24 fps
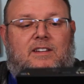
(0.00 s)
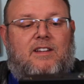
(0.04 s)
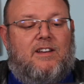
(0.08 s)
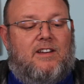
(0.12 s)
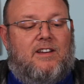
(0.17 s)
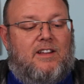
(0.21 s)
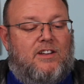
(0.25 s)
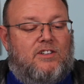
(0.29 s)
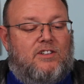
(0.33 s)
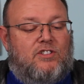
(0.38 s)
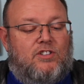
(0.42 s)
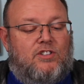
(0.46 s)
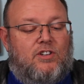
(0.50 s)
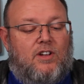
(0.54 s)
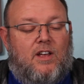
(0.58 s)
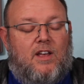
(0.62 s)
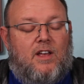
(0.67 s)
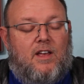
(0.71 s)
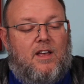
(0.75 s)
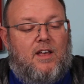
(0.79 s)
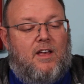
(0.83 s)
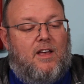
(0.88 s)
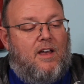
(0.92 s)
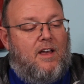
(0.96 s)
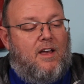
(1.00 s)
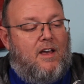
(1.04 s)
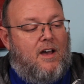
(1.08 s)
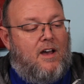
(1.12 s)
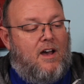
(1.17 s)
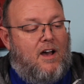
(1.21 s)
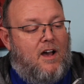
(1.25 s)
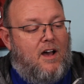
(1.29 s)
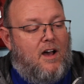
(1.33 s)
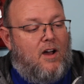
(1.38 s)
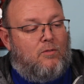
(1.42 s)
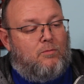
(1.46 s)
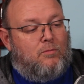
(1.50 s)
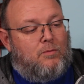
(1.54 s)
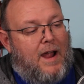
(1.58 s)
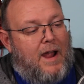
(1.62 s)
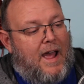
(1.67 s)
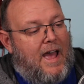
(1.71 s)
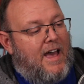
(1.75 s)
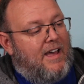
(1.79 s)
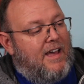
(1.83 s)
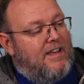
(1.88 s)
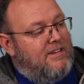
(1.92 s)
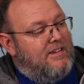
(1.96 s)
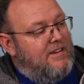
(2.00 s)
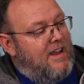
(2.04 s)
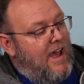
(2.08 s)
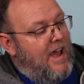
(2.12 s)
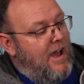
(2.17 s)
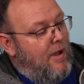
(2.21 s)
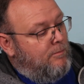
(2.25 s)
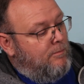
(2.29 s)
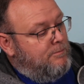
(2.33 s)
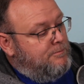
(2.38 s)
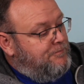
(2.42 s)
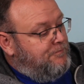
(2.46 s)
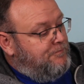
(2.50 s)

inch uh, rack. Now,